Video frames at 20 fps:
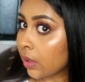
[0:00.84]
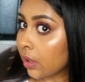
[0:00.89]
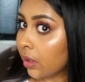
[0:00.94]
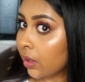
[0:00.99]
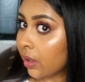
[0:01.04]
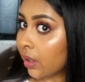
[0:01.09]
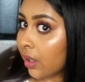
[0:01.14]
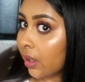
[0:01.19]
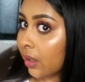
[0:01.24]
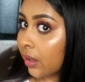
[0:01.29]

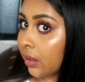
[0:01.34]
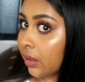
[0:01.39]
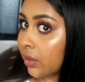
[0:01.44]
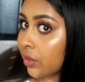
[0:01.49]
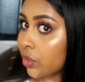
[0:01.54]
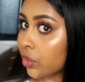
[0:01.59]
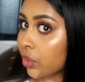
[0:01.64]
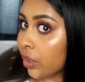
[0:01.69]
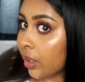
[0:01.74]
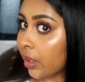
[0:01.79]
Look at the
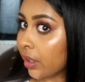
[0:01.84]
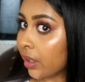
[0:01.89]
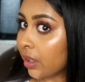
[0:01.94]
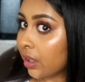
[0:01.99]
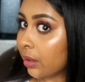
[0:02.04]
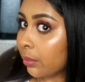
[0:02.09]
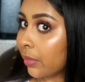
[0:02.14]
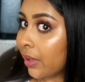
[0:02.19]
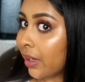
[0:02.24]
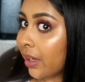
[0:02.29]
shine
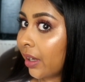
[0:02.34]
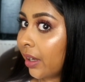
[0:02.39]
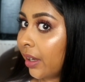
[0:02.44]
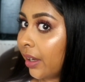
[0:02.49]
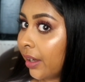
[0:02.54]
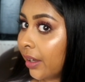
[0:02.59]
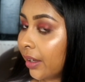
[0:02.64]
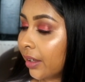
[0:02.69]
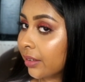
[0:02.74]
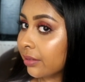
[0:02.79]
in my
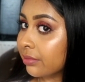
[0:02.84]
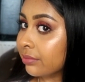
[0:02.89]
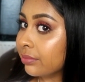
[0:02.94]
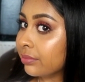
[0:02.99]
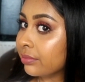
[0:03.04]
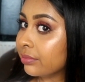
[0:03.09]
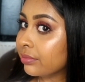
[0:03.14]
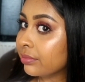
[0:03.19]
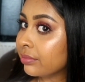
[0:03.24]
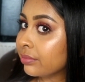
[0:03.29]
hair.
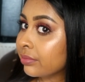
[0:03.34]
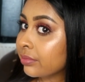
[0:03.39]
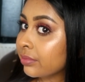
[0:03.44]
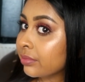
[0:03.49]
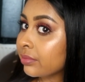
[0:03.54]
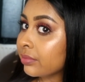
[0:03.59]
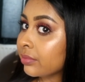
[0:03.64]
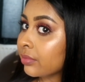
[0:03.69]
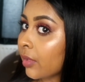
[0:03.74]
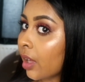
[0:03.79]

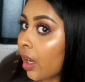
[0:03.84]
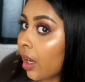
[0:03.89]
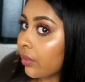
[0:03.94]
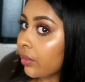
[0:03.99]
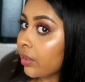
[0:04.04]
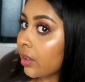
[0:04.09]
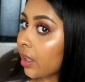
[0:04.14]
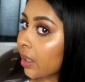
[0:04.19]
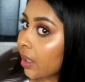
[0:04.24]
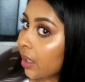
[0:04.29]
I
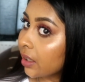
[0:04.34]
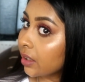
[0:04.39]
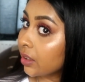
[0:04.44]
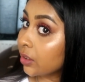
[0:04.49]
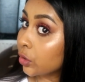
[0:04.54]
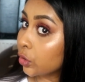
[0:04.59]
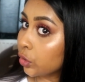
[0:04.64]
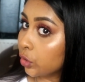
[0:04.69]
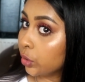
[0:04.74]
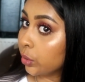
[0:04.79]
feel like I
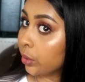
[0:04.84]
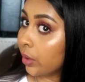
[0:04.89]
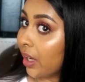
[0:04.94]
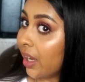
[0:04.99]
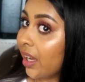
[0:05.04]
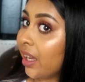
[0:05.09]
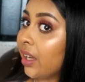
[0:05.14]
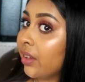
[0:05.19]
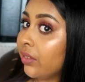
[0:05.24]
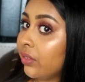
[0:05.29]
need to do a
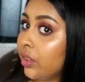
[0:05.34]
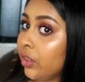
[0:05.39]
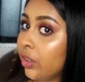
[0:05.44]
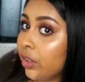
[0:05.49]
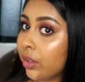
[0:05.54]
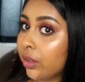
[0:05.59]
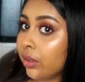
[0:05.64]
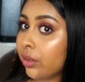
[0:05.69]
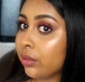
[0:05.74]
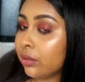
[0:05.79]
hair
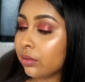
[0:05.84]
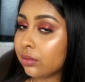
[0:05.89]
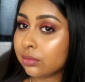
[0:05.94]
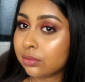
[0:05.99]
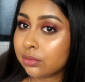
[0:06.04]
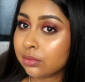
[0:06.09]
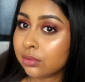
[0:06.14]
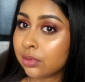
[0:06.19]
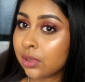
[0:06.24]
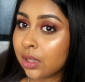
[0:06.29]
video.
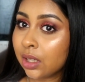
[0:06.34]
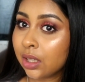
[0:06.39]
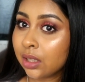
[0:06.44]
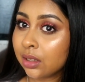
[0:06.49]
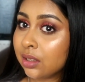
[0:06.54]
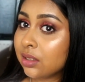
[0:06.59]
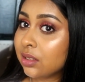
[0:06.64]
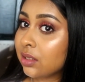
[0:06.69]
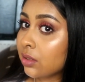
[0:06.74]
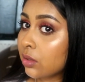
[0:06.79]

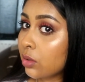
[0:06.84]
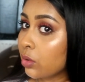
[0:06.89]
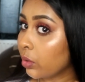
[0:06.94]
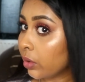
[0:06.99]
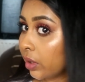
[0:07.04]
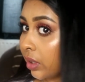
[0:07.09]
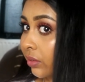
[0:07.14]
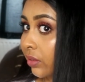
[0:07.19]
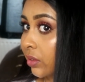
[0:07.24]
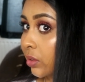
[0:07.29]
This is
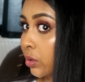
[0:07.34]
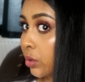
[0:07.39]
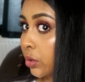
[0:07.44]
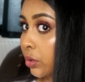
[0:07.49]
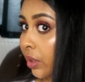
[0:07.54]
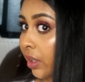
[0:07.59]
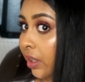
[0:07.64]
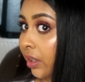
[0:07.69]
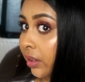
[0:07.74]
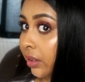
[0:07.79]
not even
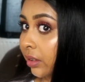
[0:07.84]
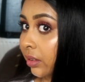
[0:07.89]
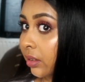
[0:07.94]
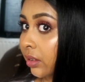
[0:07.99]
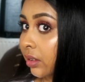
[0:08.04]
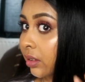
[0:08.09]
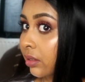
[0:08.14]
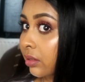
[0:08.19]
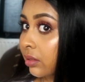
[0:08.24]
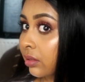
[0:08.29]

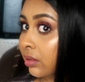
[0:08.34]
straightened.